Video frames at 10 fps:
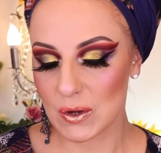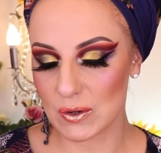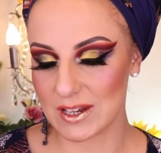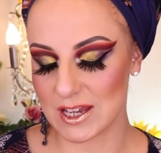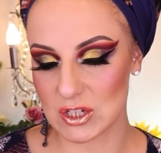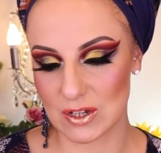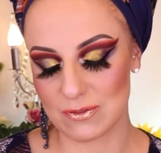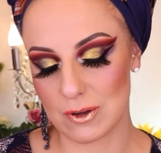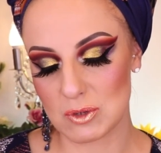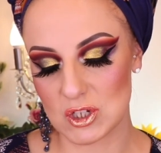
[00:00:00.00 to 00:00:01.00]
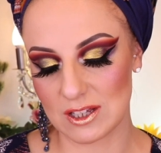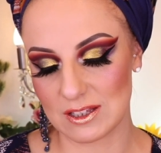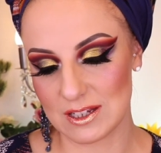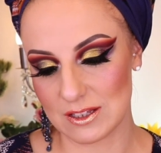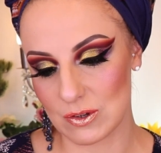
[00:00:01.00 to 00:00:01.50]
collection from
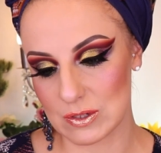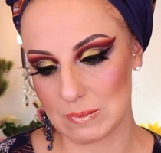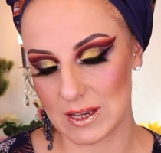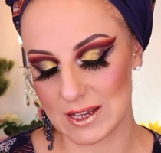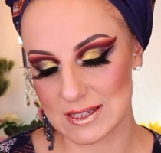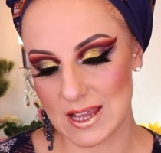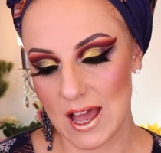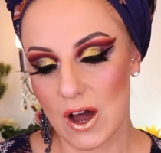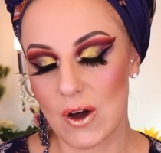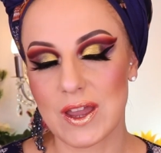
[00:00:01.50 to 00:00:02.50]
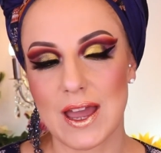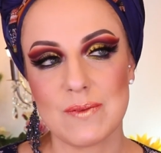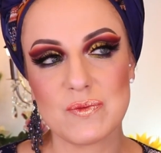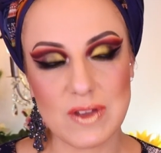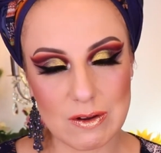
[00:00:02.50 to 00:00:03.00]
Jaclyn Hill Cosmetics. Okay,
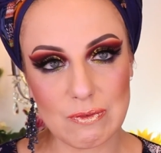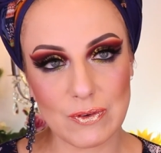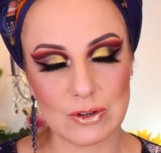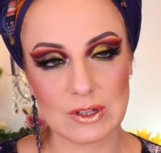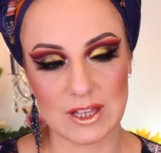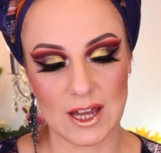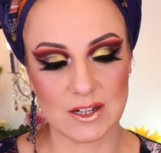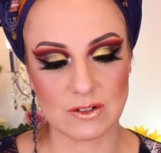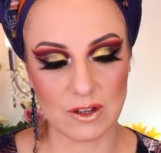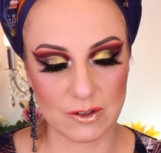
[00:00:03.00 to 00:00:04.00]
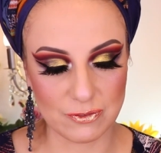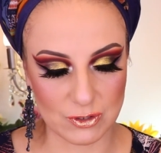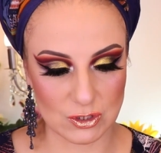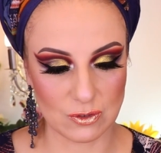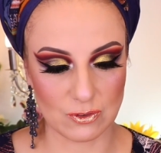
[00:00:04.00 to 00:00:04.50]
I'm very glad,
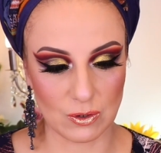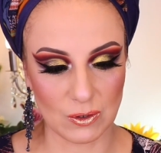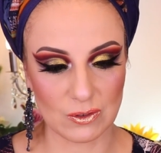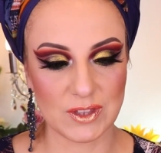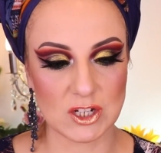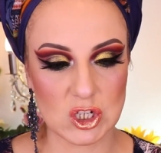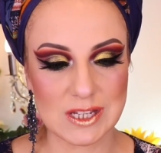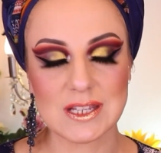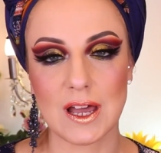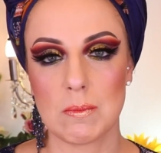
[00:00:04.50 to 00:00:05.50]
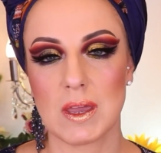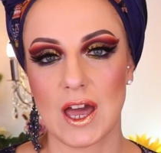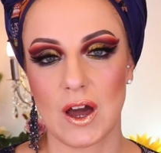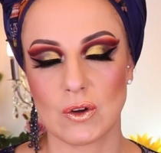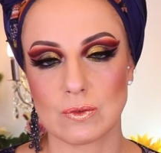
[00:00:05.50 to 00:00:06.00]
first of all, that she's
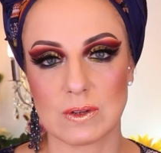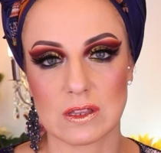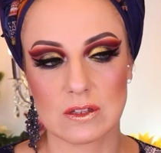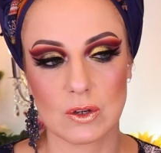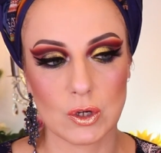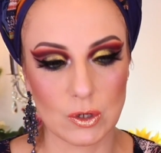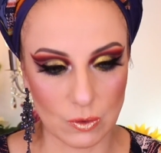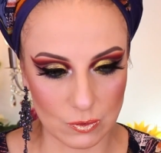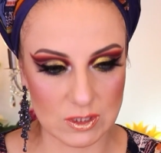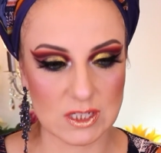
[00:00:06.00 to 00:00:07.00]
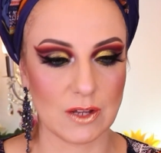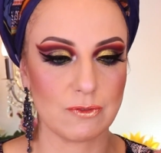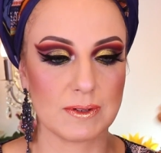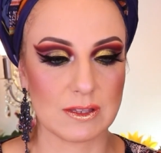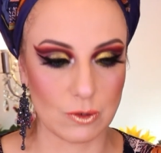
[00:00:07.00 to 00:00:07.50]
coming out with her own
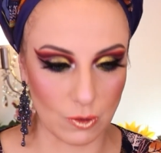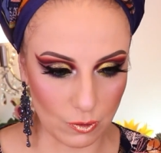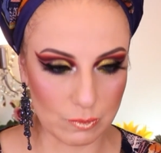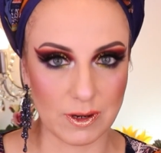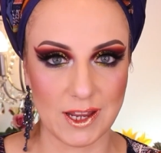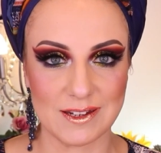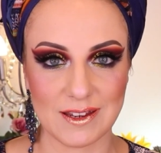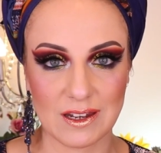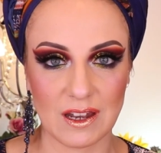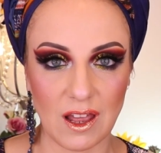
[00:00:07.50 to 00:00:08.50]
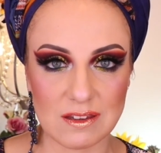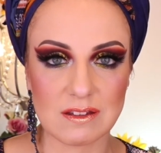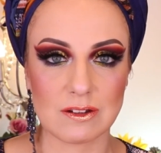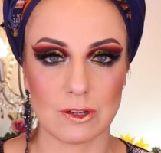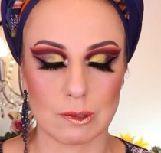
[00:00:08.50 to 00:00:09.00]
stuff, with her own brand, and
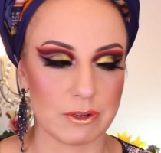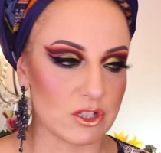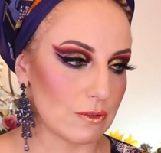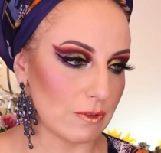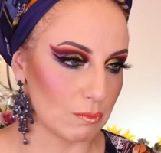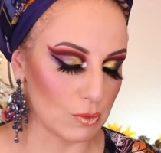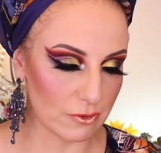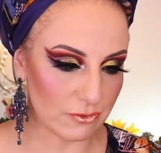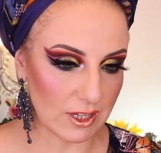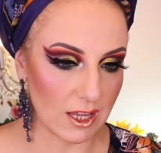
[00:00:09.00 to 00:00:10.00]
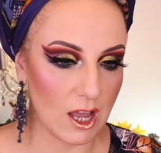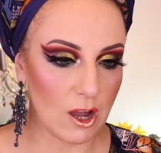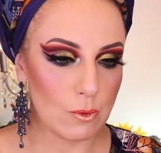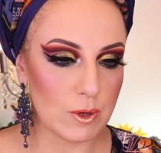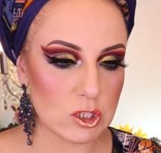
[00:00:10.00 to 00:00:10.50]
not in collaboration with Morphe,
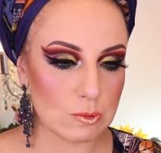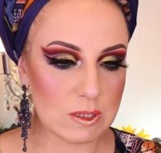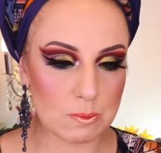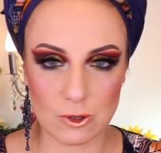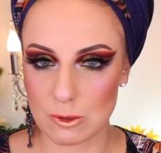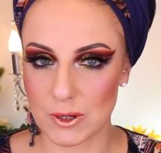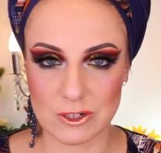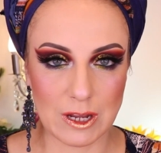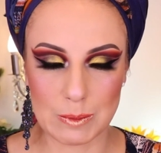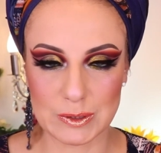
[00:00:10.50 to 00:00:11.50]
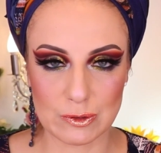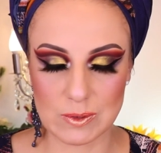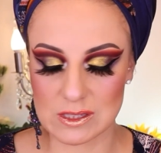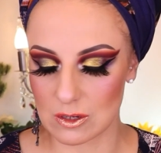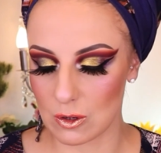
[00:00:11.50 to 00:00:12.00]
which we spoke about a couple of
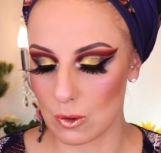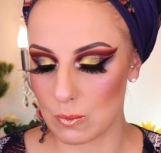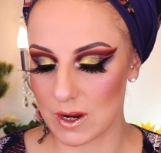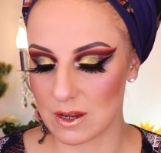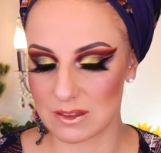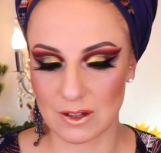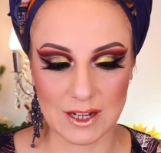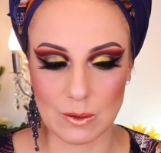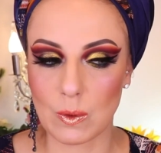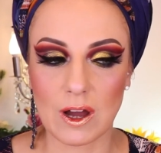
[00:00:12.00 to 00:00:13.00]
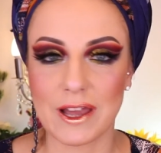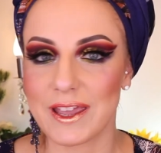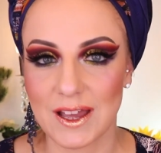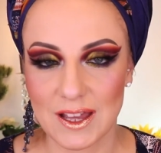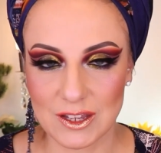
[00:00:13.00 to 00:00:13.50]
weeks ago, where I thought, like,
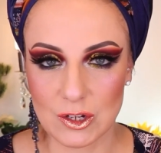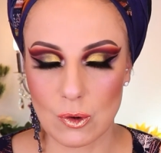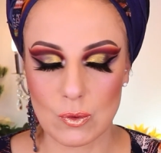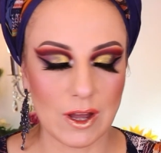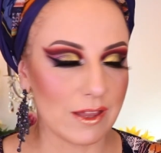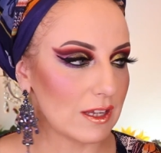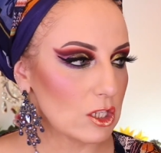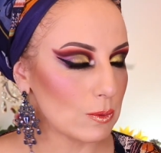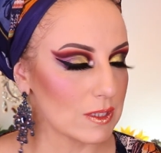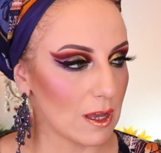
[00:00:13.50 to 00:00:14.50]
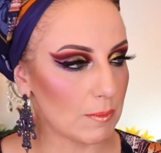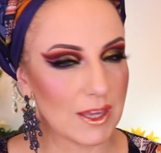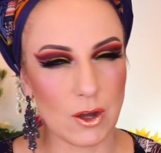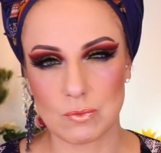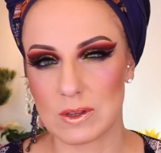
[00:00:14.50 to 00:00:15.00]
why? You know, I think she was
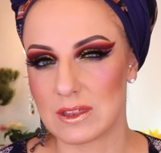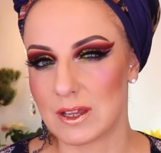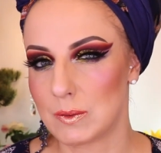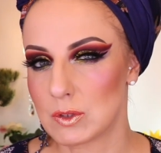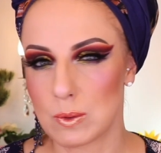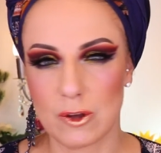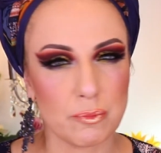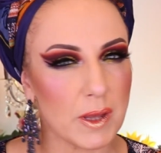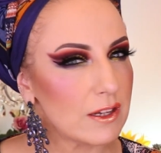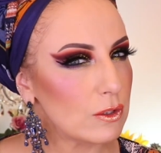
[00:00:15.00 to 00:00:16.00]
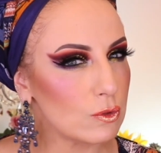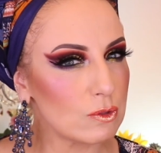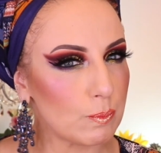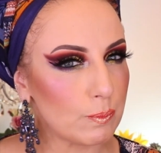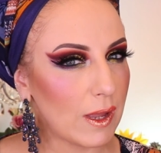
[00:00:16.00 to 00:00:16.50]
coming out with a 12-pan
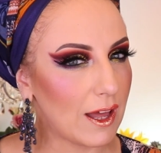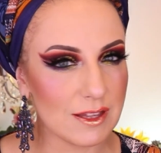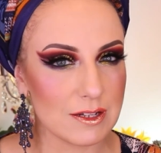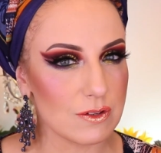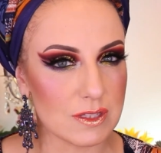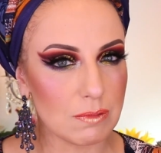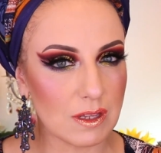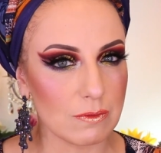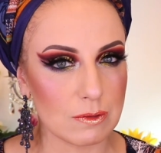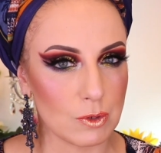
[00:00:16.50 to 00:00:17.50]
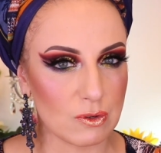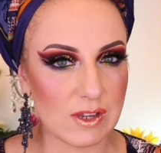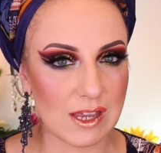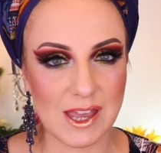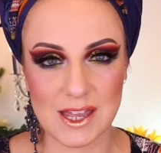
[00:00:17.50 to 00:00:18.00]
nude palette or something with
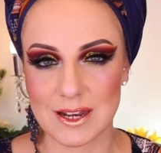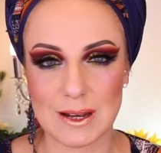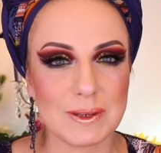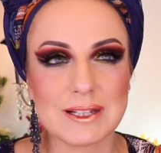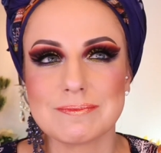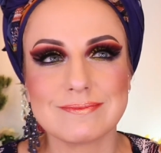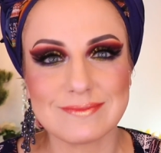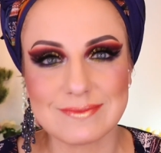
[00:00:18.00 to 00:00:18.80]
Morphe again, and I'm like,